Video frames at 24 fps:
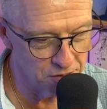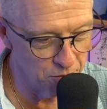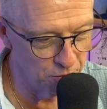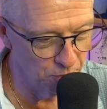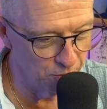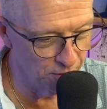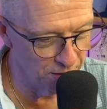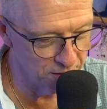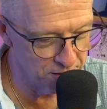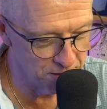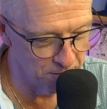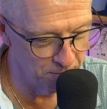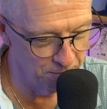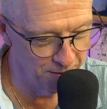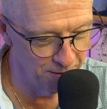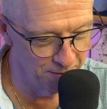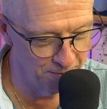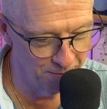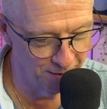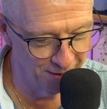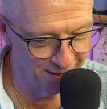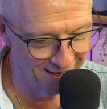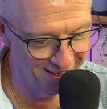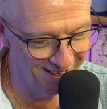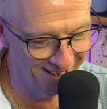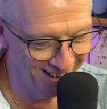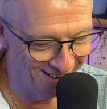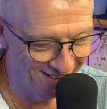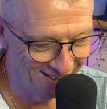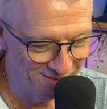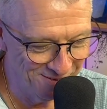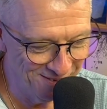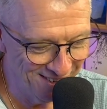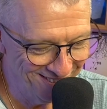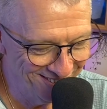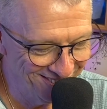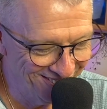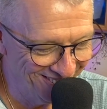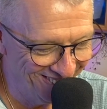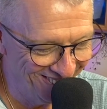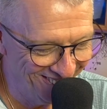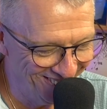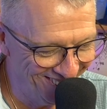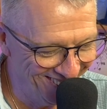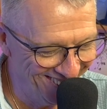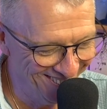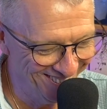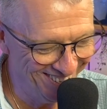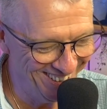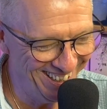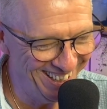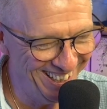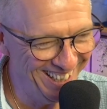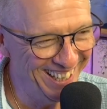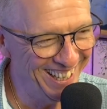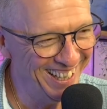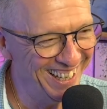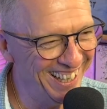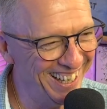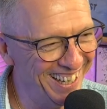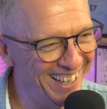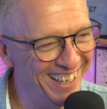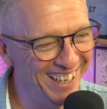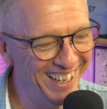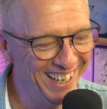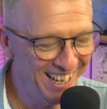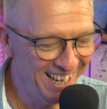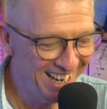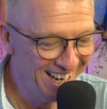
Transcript: Who wants to be a millionaire on my phone, right? You know,